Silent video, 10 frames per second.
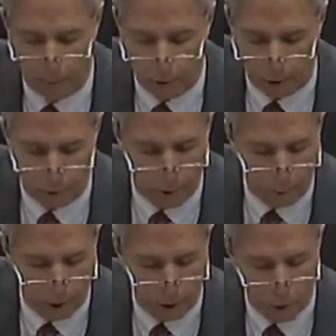I'm going
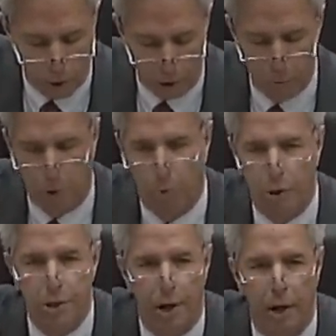to quote him one
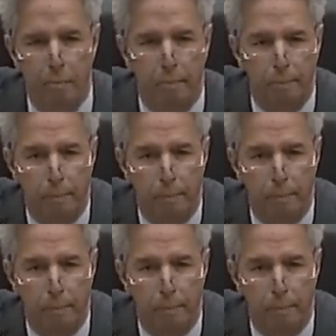more time.